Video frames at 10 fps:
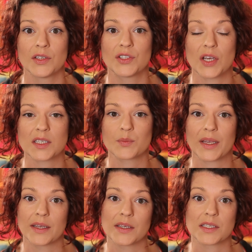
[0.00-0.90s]
just
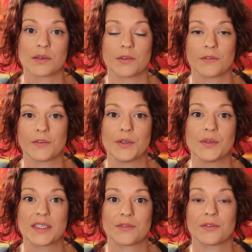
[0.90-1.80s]
because of a few
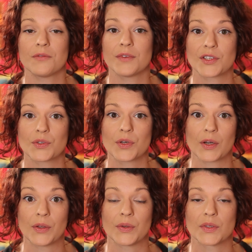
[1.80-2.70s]
different visual
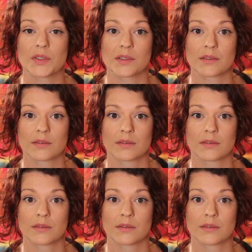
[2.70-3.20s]
clues.